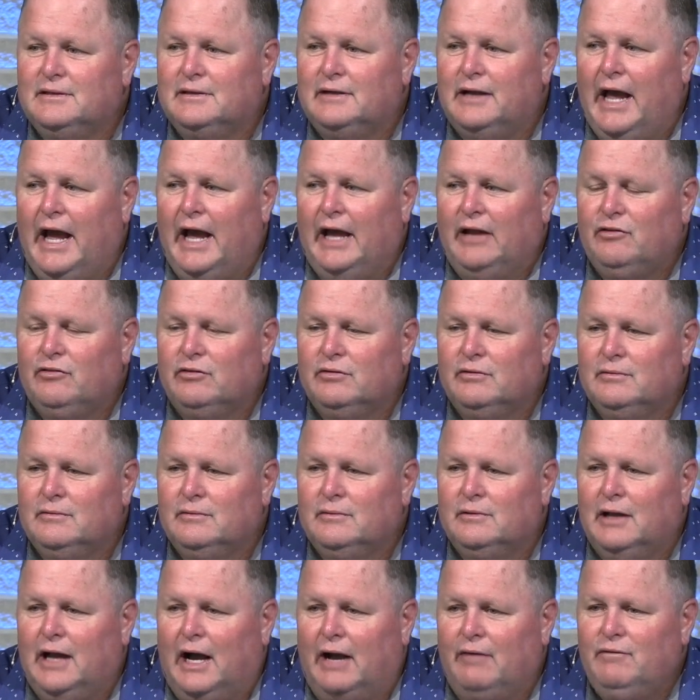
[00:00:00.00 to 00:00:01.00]
Dads,
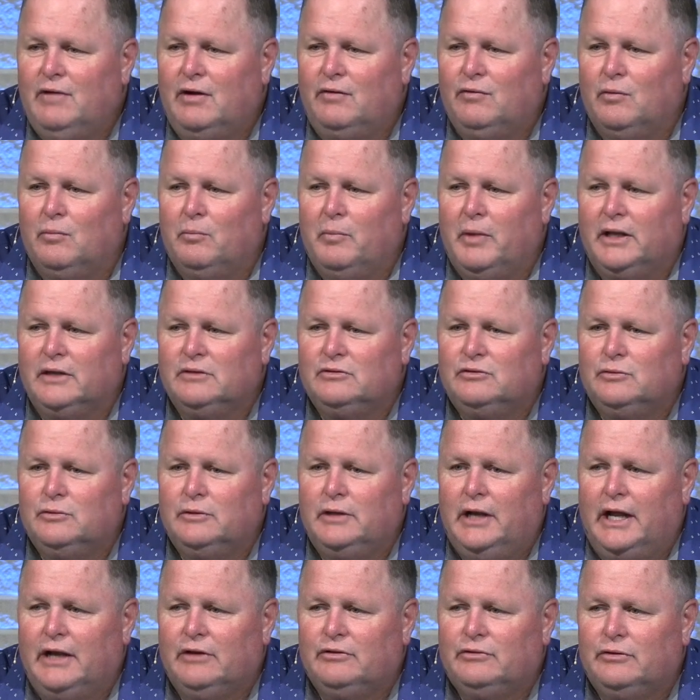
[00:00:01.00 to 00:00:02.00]
I've never been to a
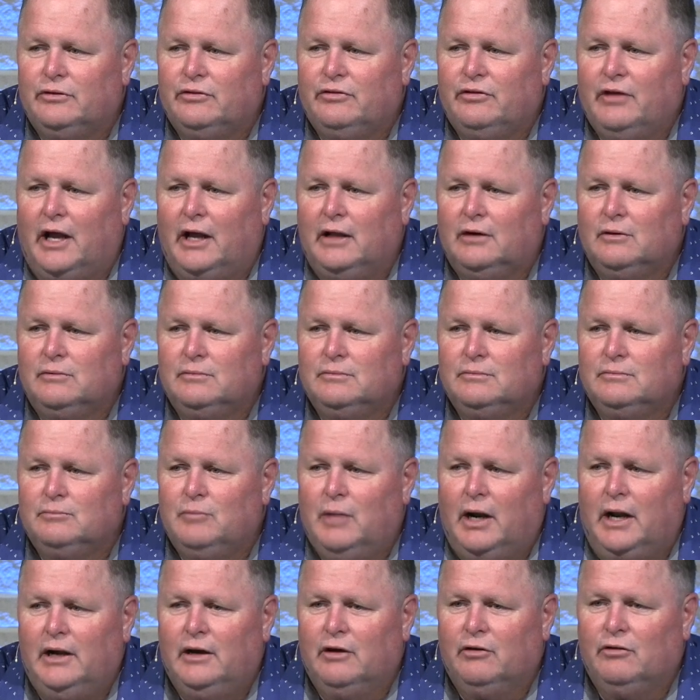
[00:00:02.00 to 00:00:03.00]
dance recital,
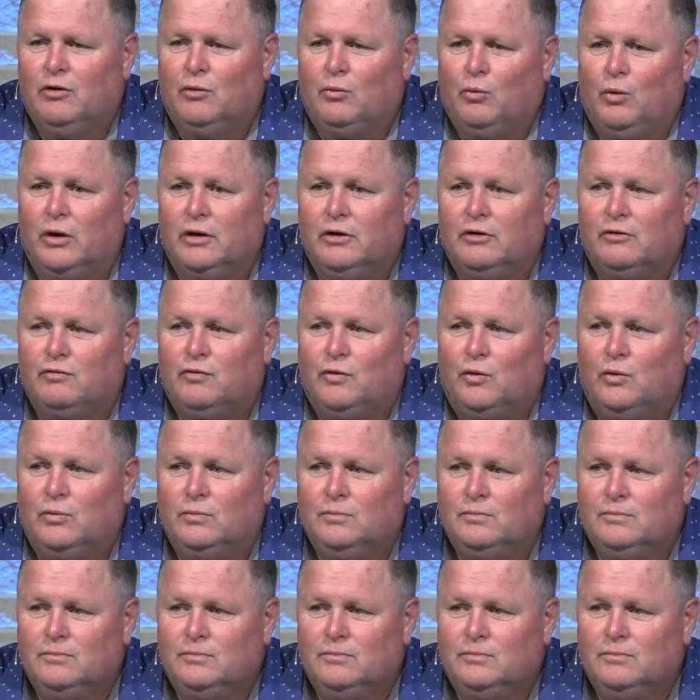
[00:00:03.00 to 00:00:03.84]
but I hear they're wonderful.